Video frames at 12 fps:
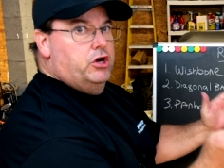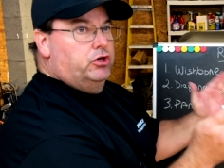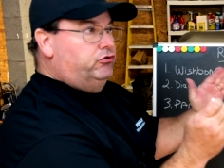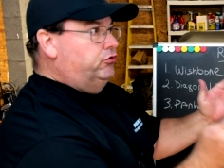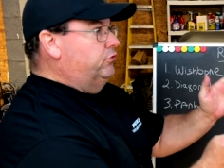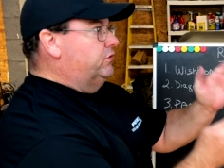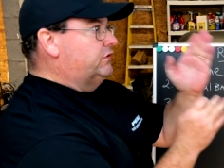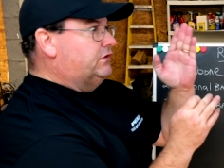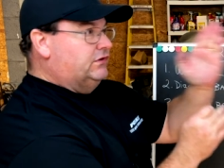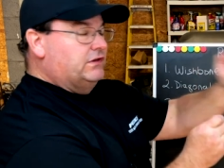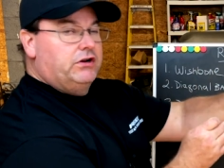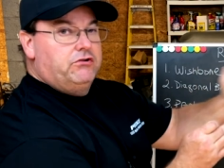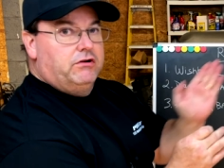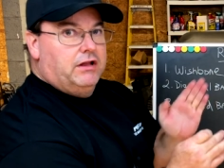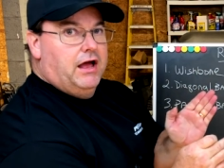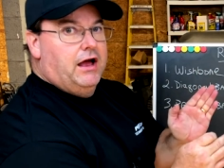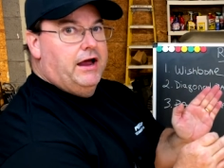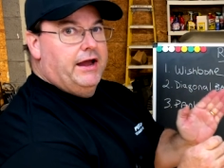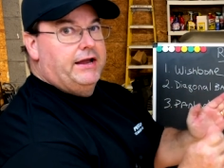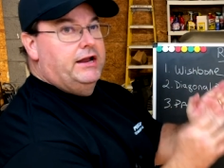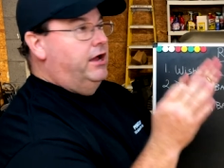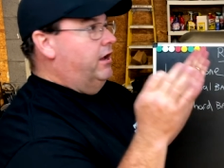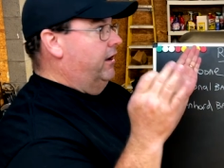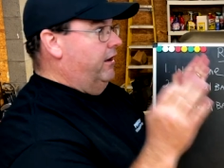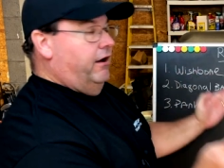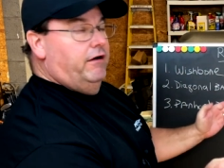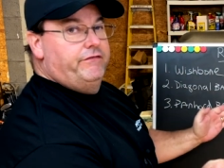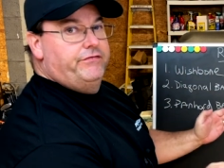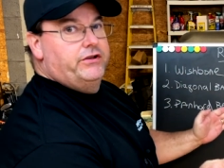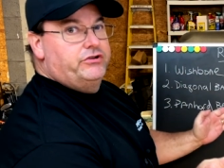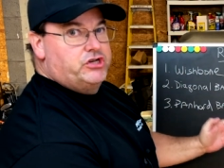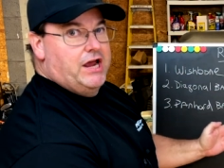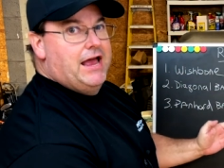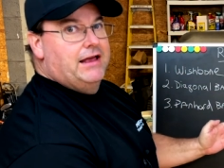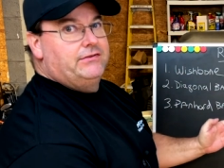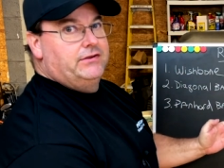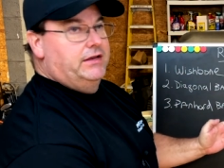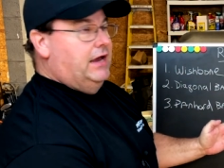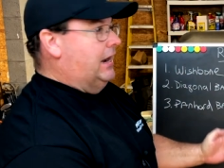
to the center line of the chassis.